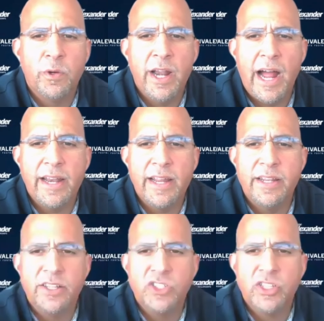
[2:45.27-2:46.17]
We're not
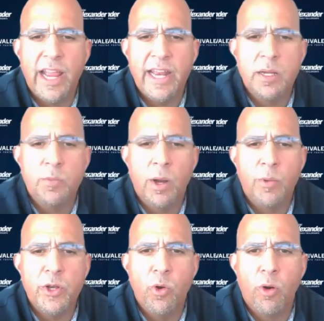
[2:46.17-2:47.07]
in the stadium
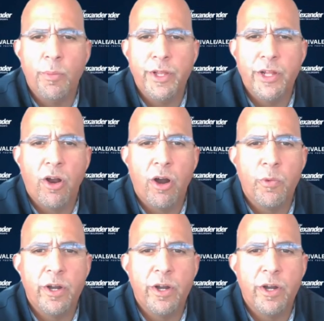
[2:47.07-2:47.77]
where we normally are.